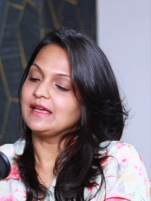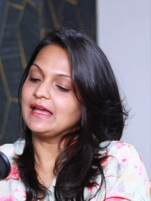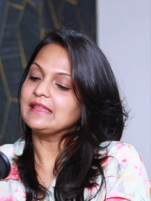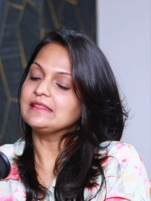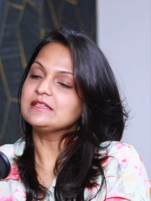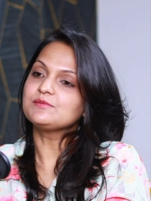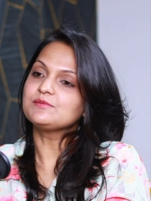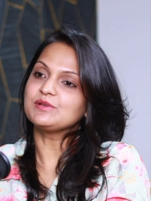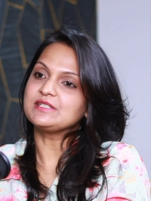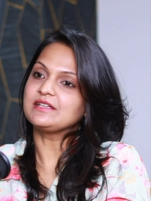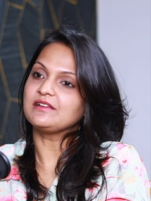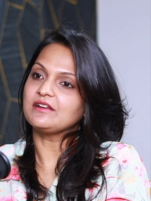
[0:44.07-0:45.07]
And this
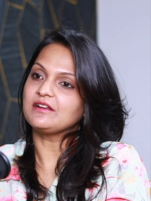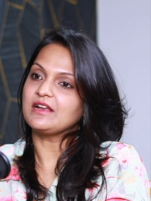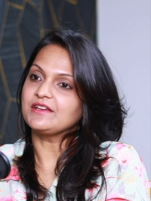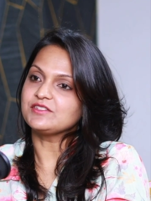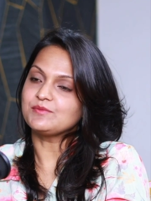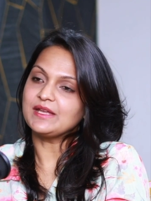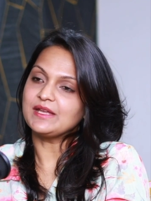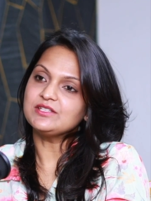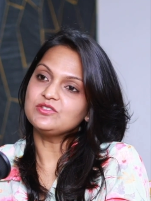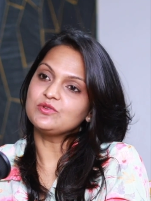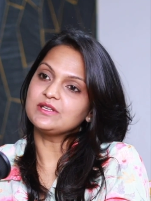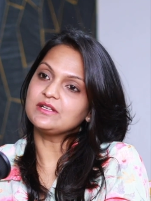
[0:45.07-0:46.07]
particular lifespan
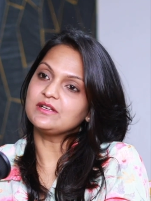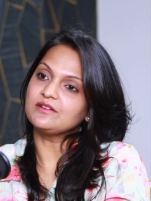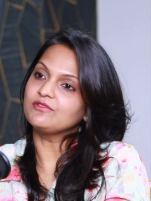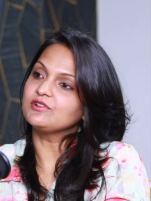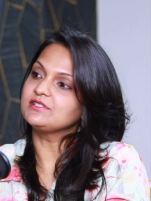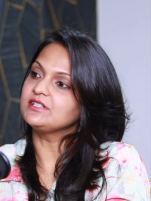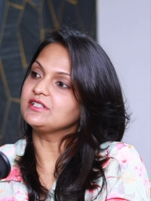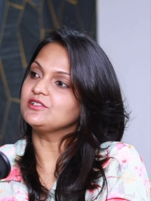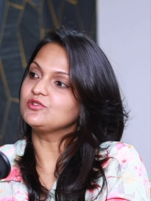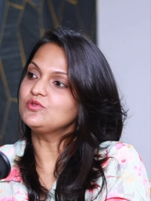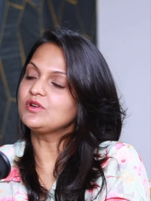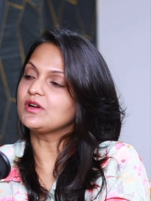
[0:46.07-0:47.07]
is you can convert it
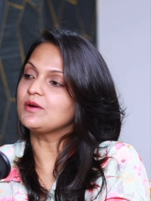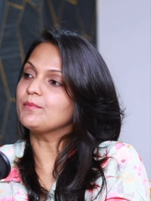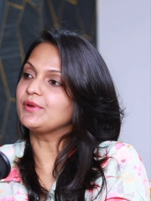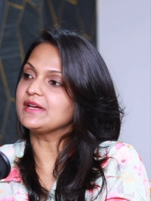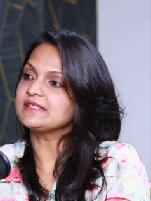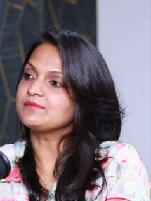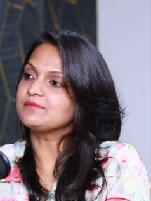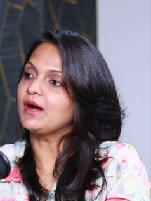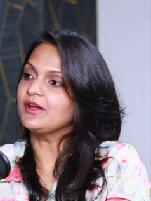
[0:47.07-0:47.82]
into compressed